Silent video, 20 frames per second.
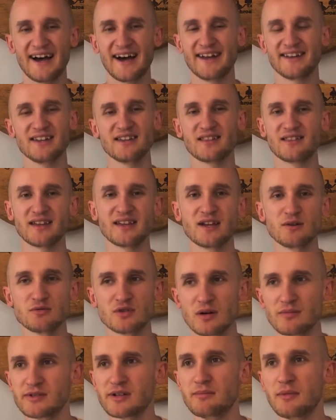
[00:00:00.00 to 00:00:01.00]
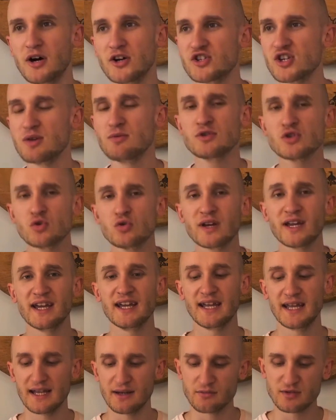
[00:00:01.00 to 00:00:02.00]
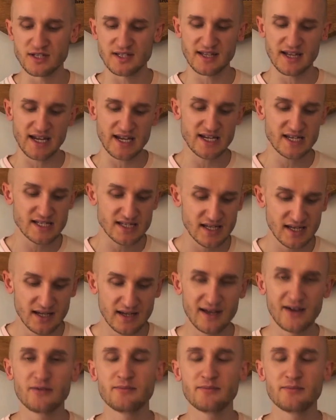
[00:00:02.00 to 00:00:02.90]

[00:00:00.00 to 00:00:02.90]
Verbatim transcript: I didn't think it was up to much. It was okay, it was nice.